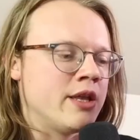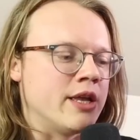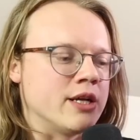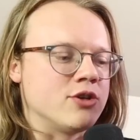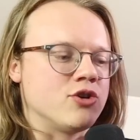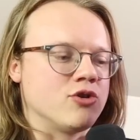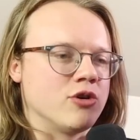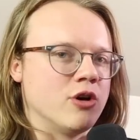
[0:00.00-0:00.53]

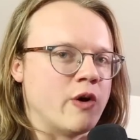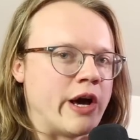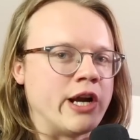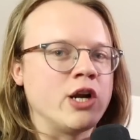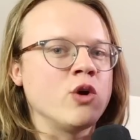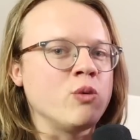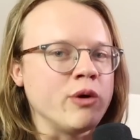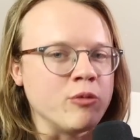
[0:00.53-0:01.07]
That's true. And
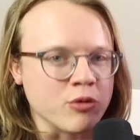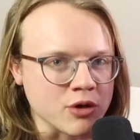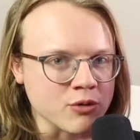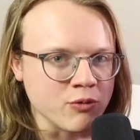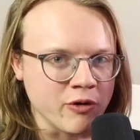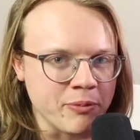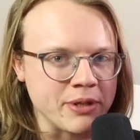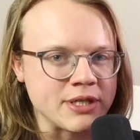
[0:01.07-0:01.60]
I know
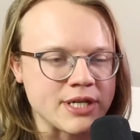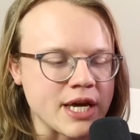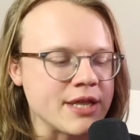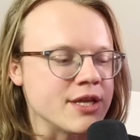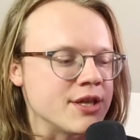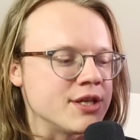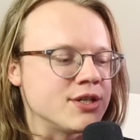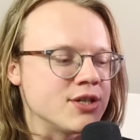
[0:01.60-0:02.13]
we've been
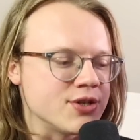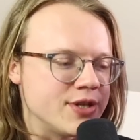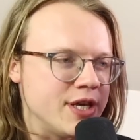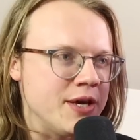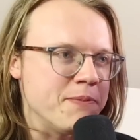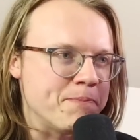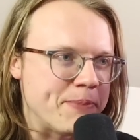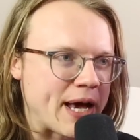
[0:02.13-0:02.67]
saying that this is
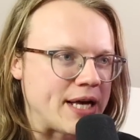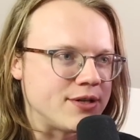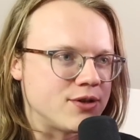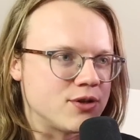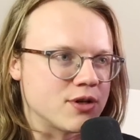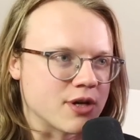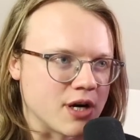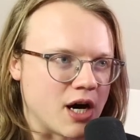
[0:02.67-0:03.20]
the
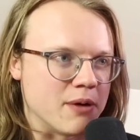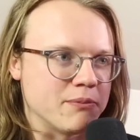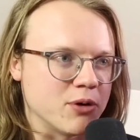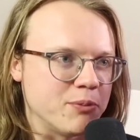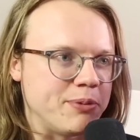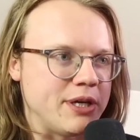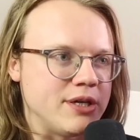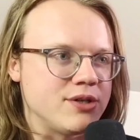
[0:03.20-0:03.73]
best
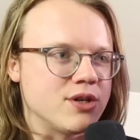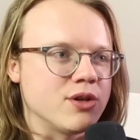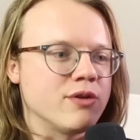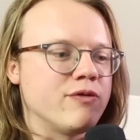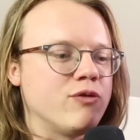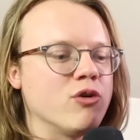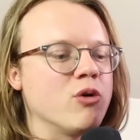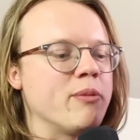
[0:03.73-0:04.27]
combo piece in
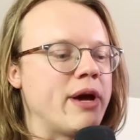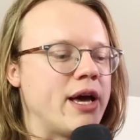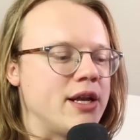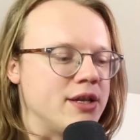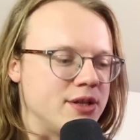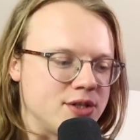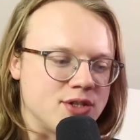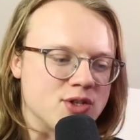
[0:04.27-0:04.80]
the format,
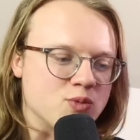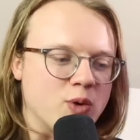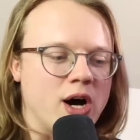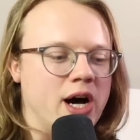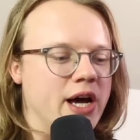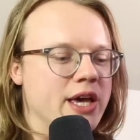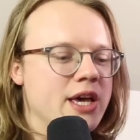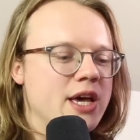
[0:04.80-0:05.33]
and this is
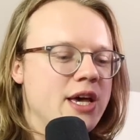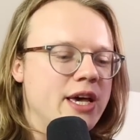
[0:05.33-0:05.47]
why.